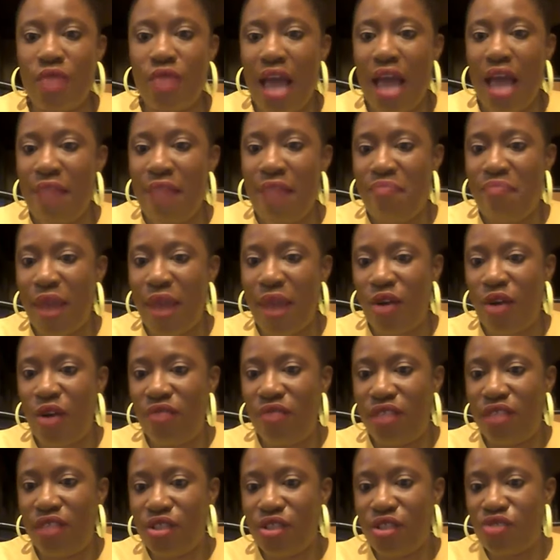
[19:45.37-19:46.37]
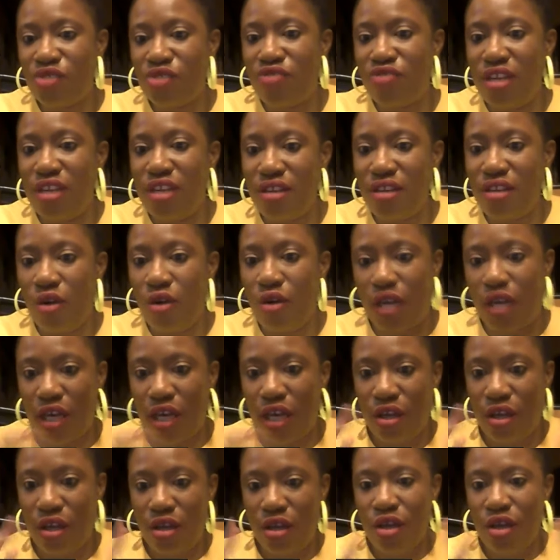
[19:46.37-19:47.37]
I'm back on the screen.
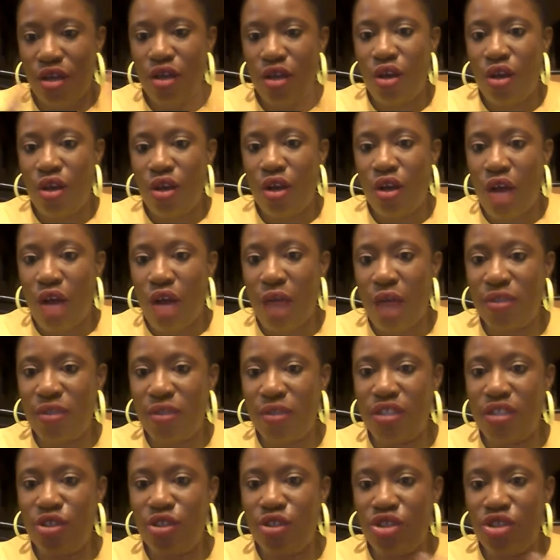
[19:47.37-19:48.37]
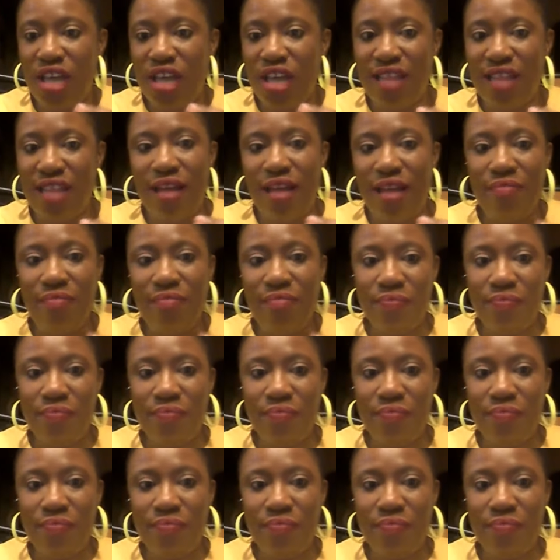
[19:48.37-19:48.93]
Okay. Are we still together?